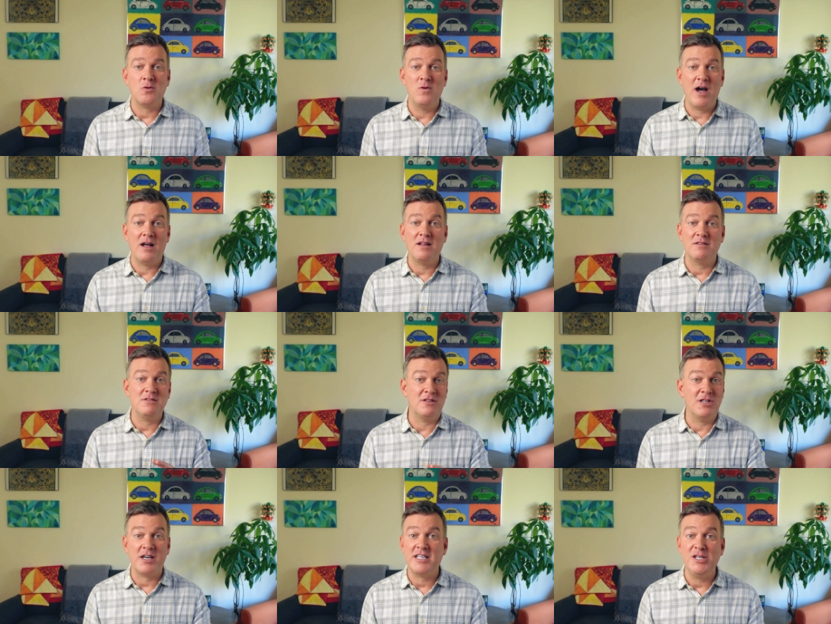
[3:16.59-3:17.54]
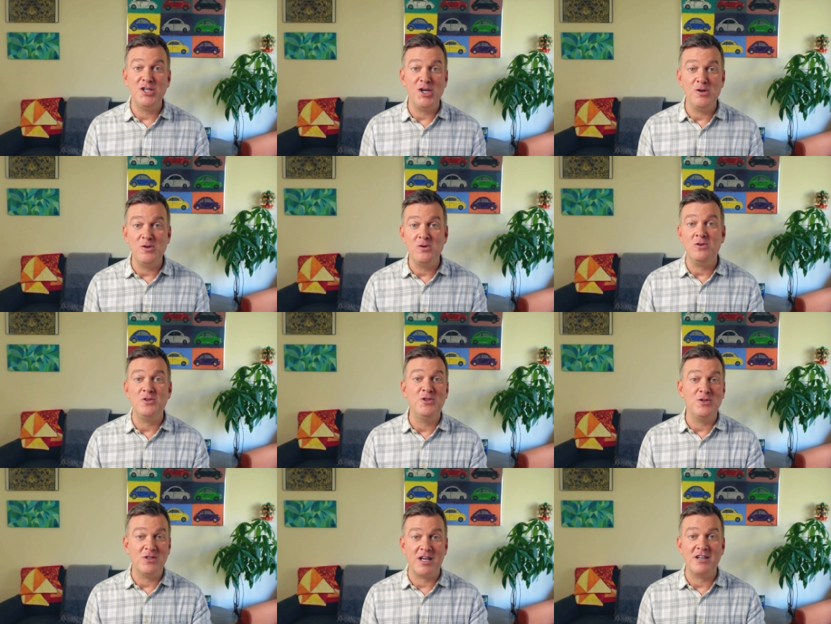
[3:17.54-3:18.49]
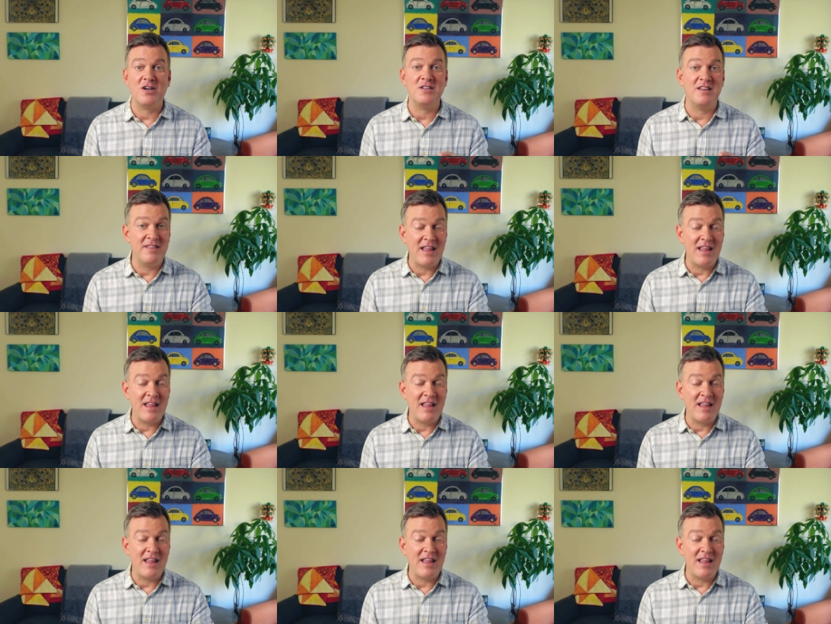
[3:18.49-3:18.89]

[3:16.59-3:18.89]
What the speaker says: well, lucky you, you can